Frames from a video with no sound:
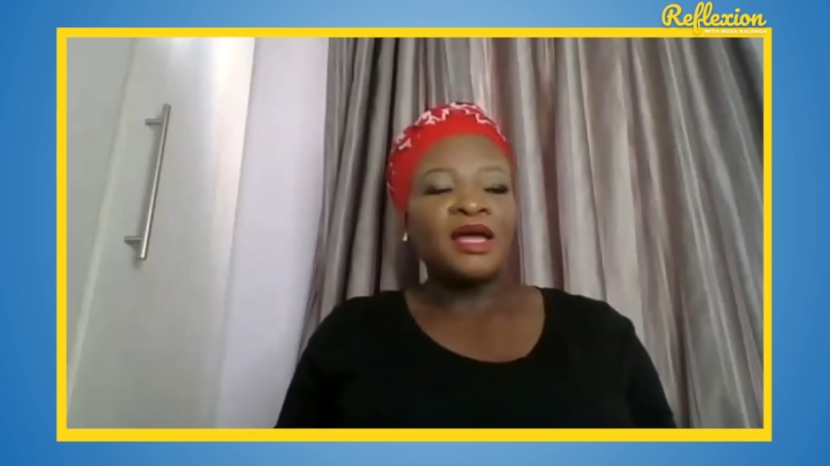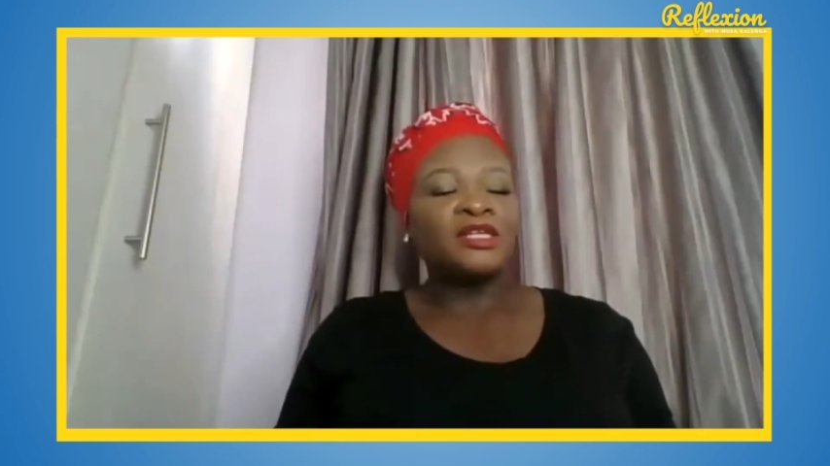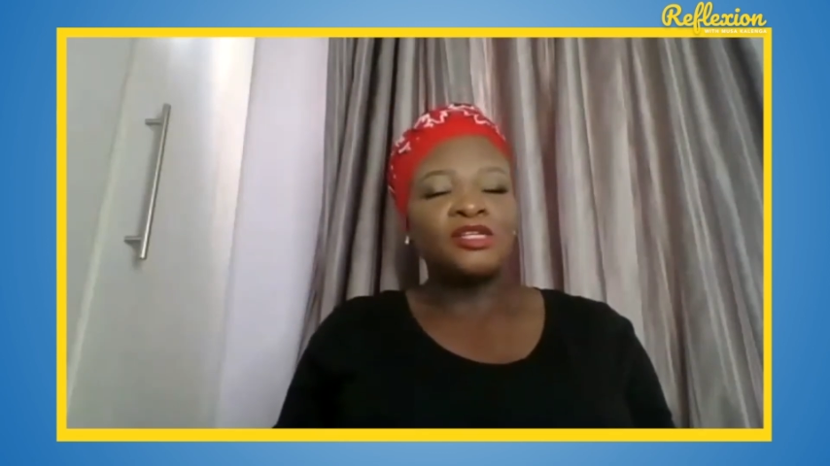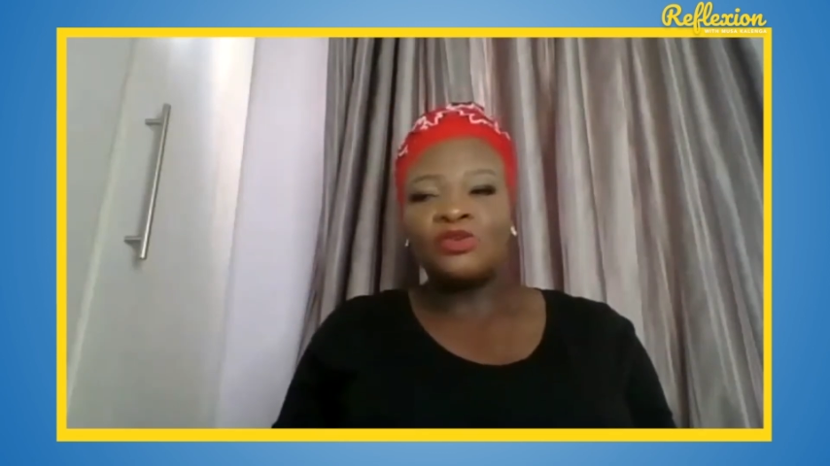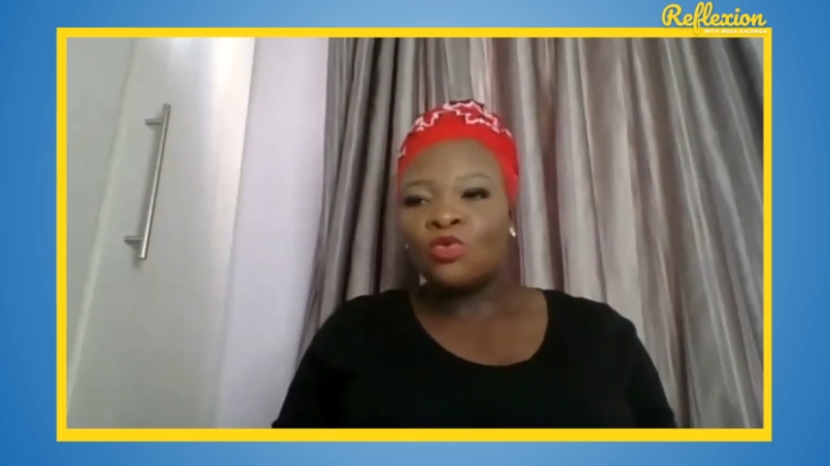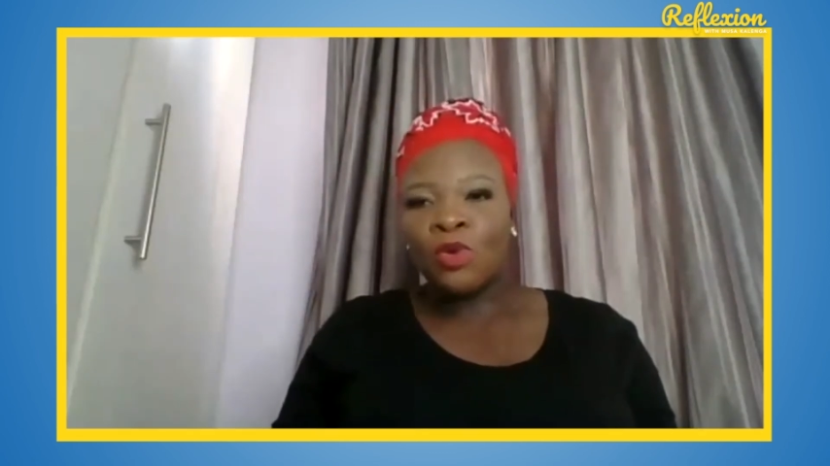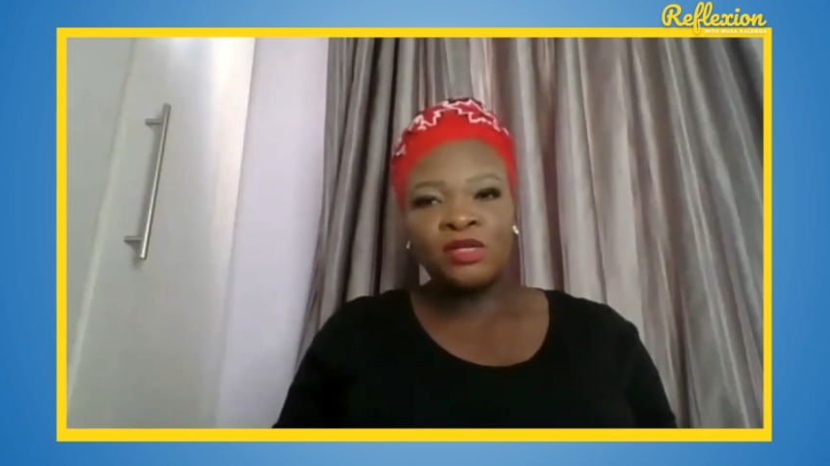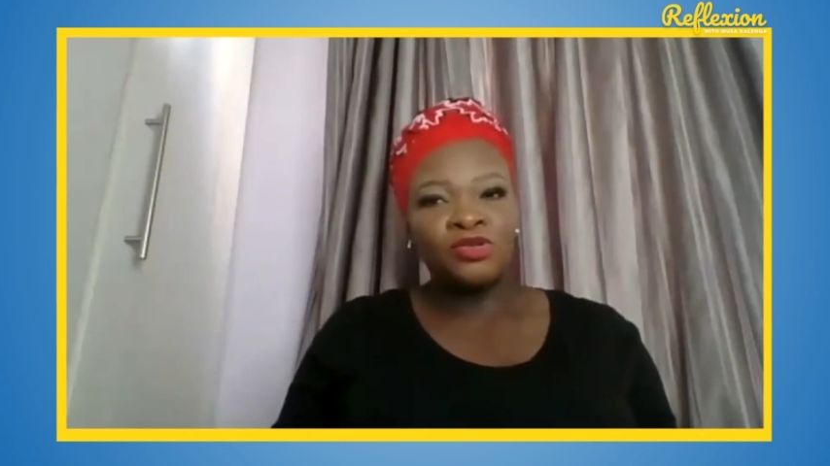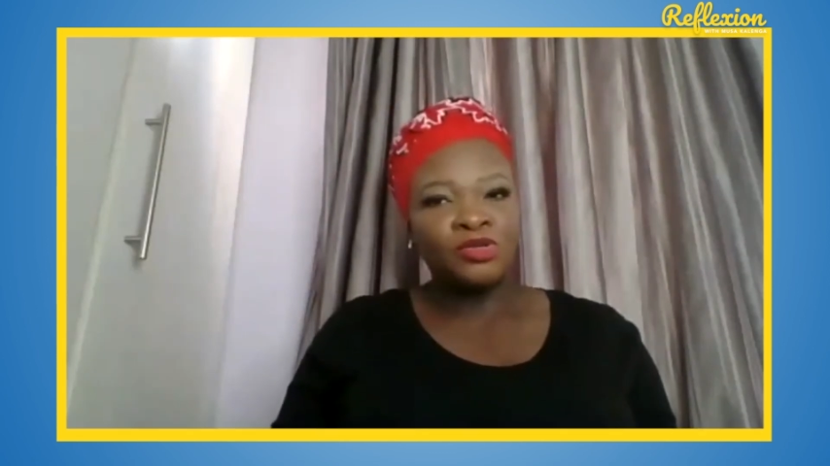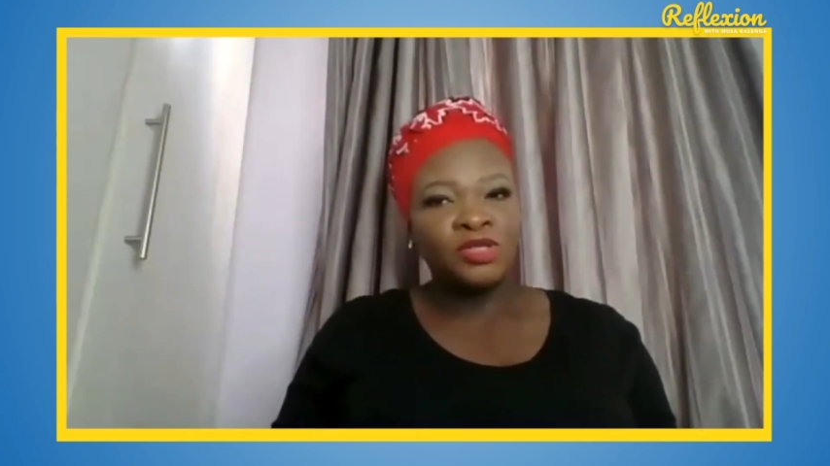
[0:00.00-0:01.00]
just don't
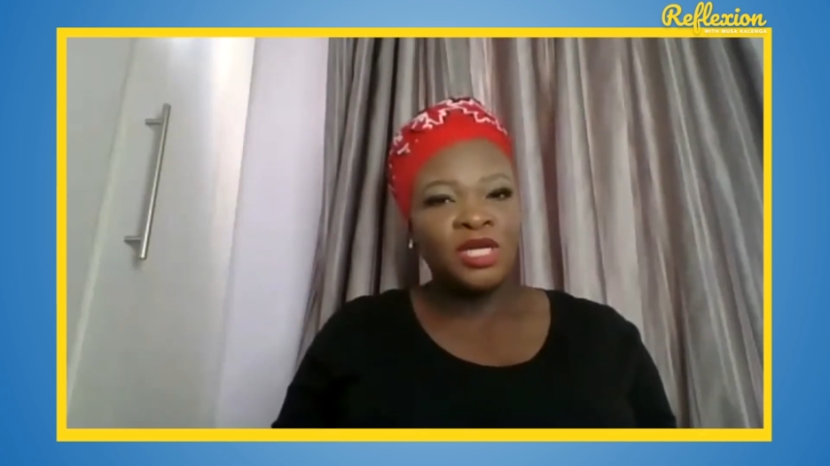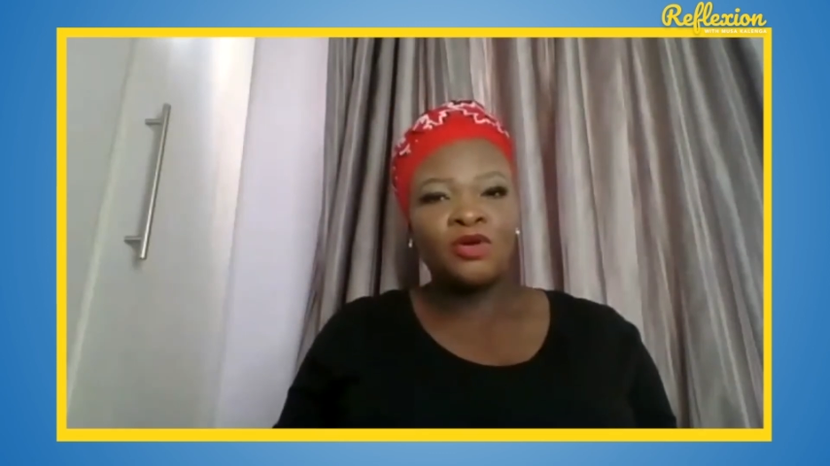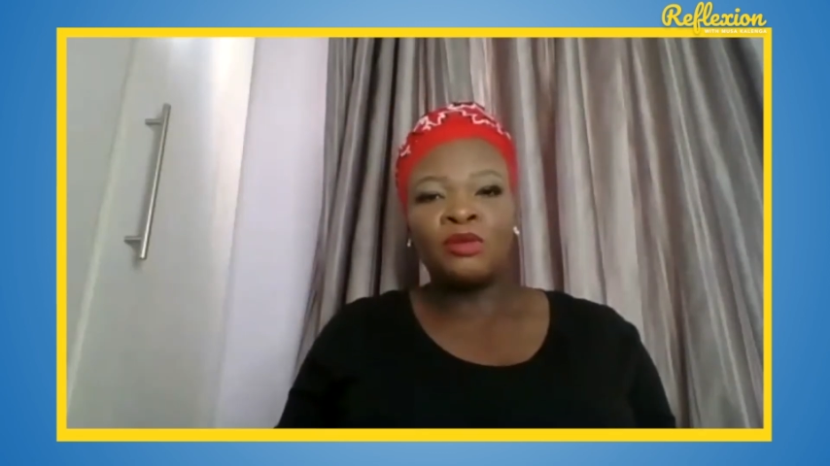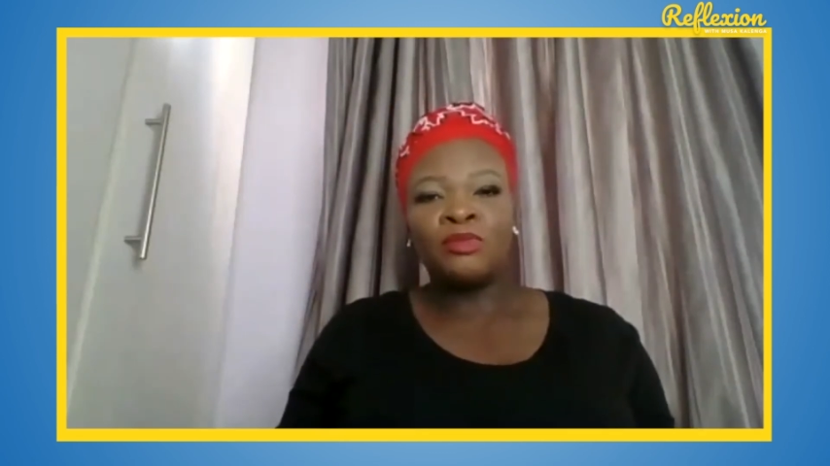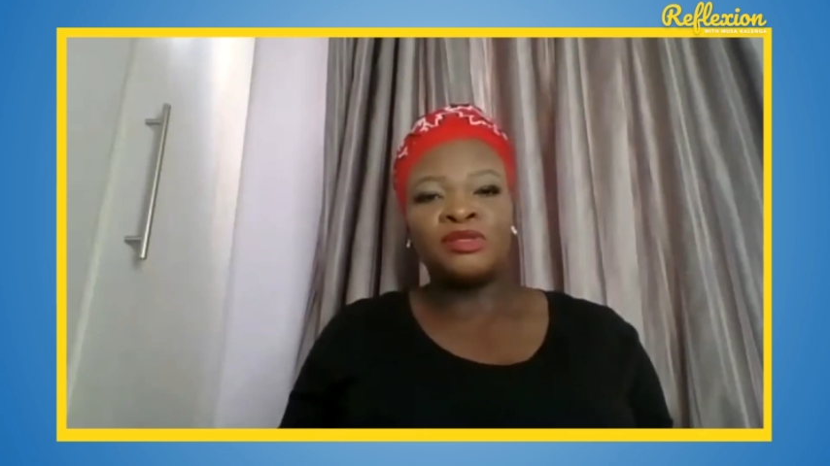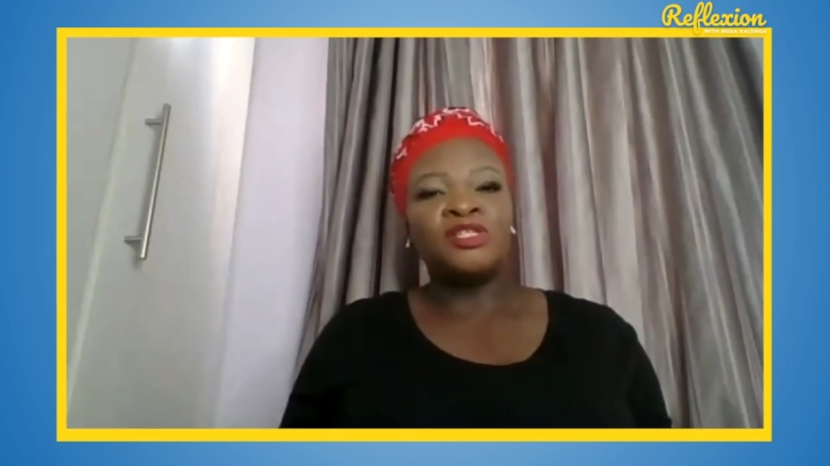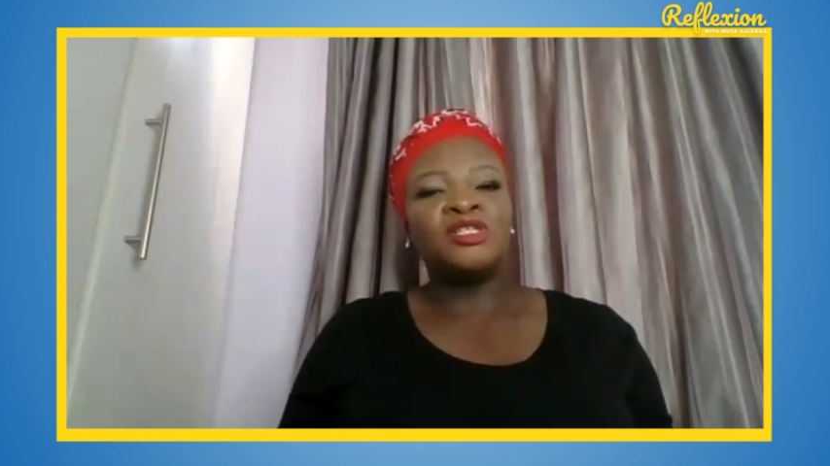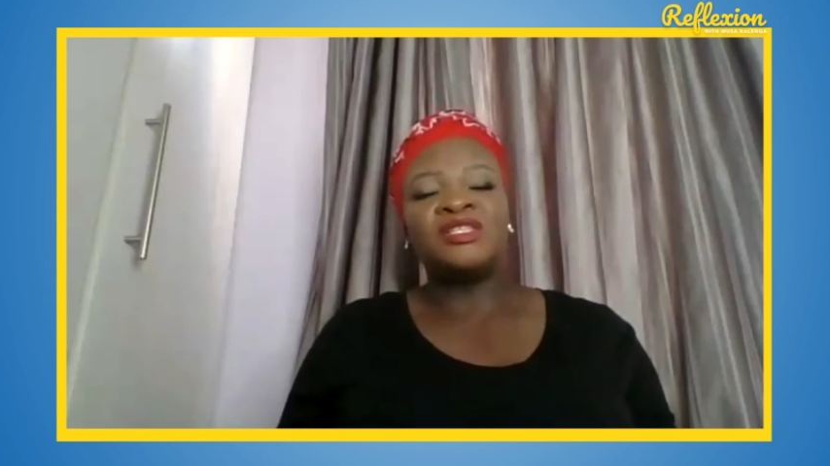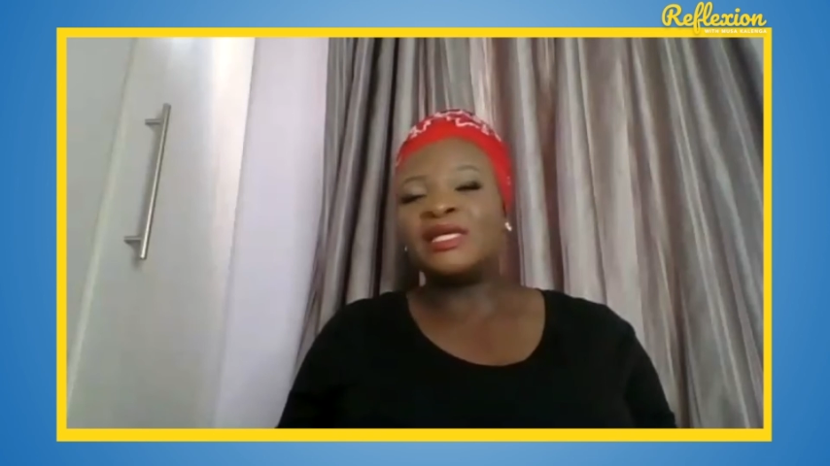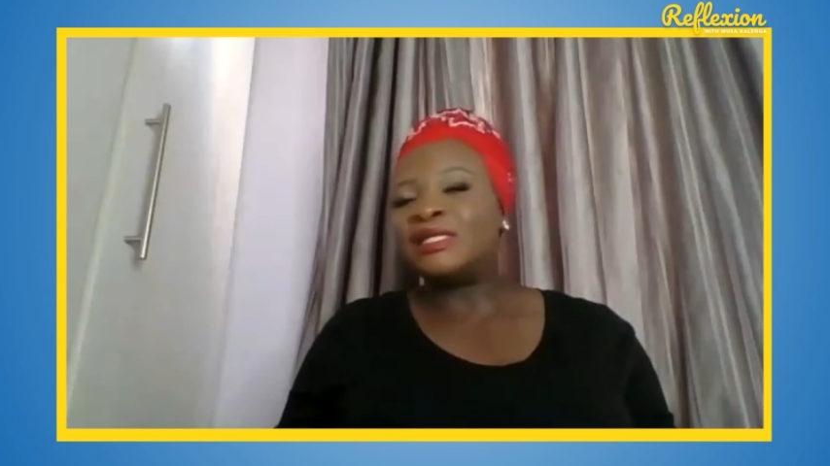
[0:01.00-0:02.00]
want to take on
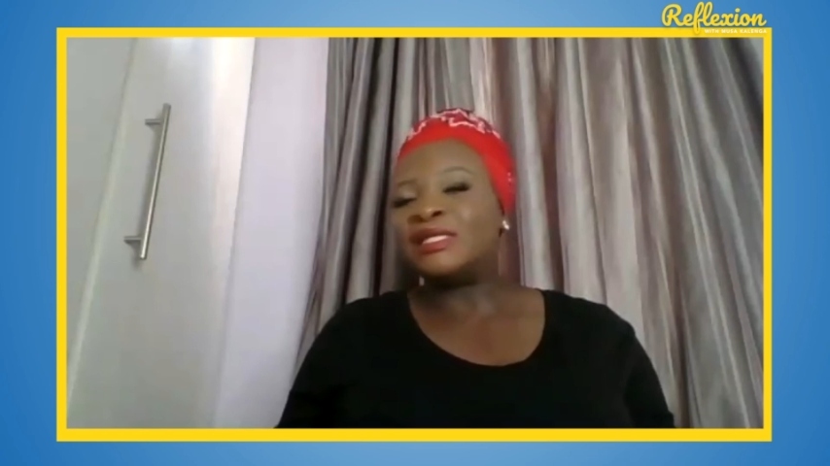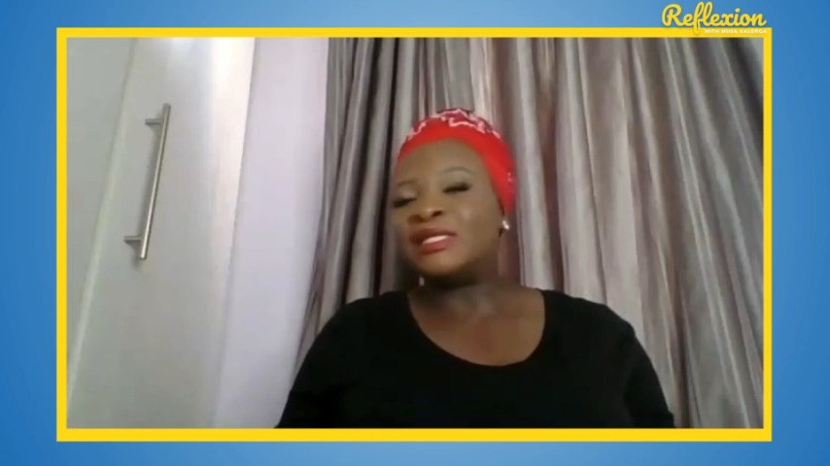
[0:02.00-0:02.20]
positions that